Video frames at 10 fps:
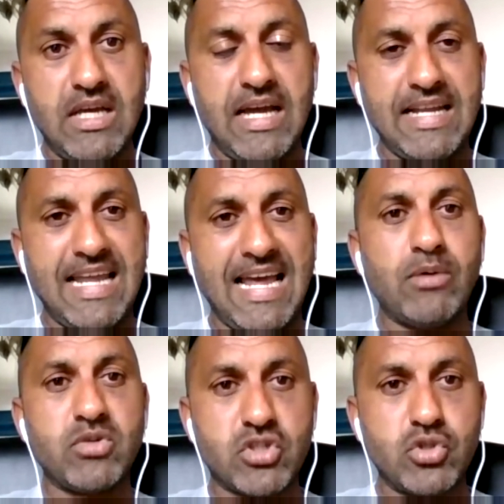and
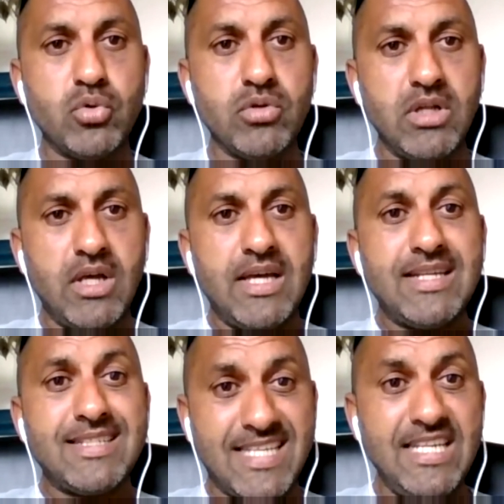how school
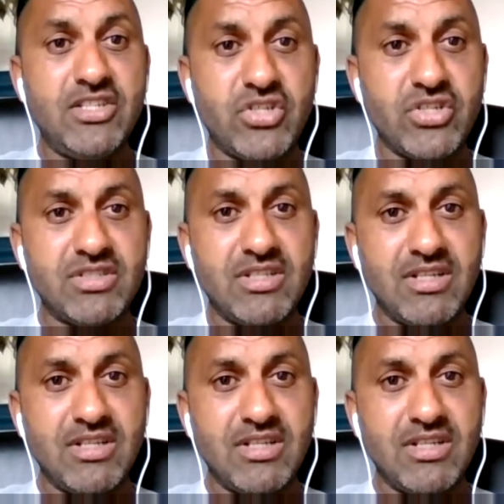teachers